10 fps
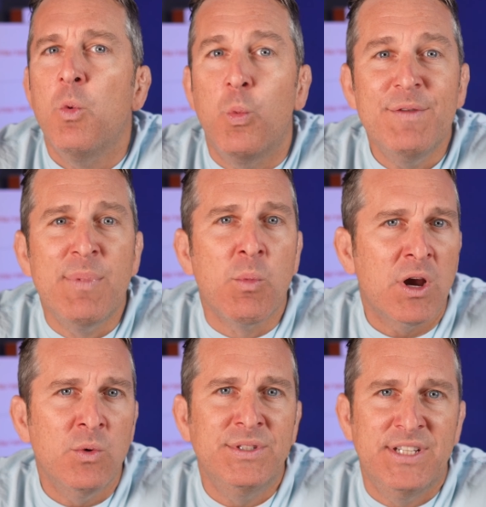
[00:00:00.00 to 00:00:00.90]
We've been
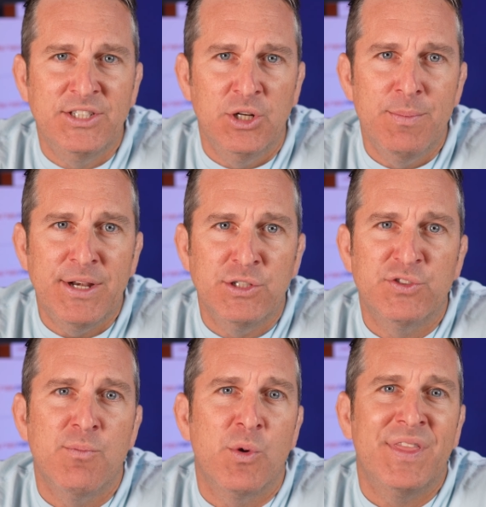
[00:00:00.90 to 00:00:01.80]
working with digital menus
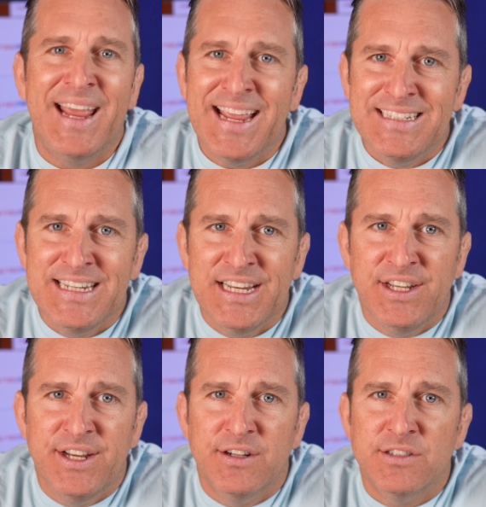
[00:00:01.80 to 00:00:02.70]
for more than 18
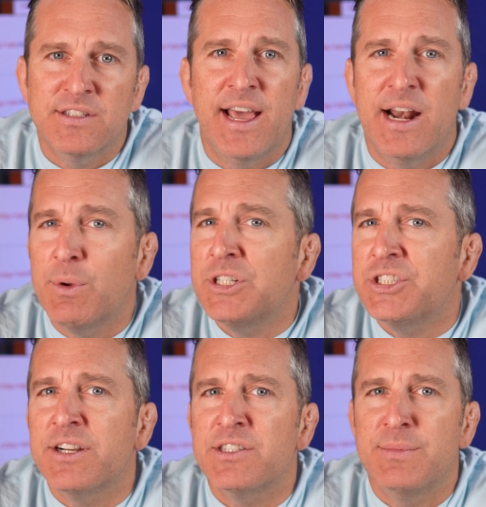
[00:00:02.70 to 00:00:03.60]
years, and I want to
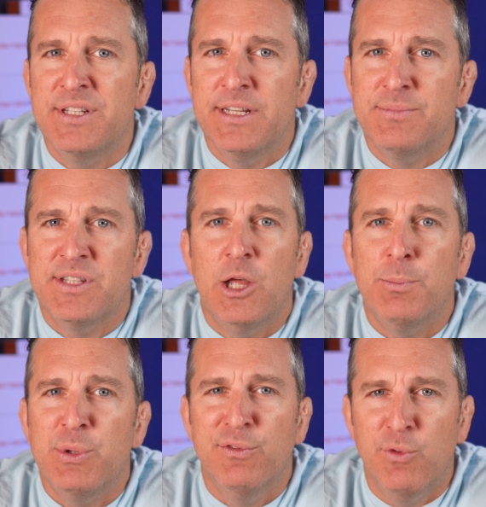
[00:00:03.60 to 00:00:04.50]
share some tips to help
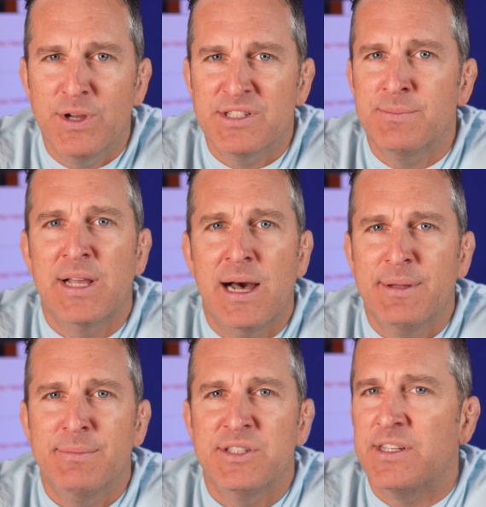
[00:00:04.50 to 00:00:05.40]
you avoid some
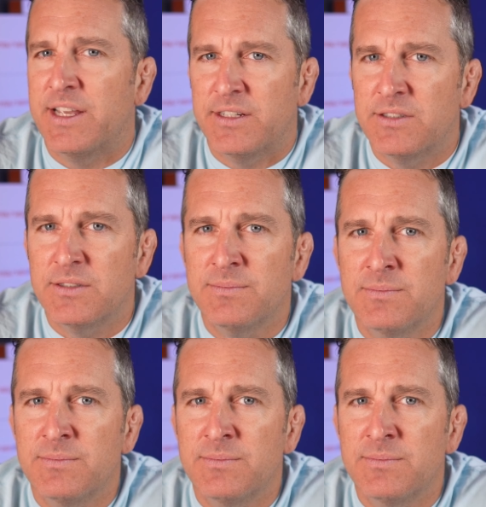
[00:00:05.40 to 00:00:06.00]
common mistakes.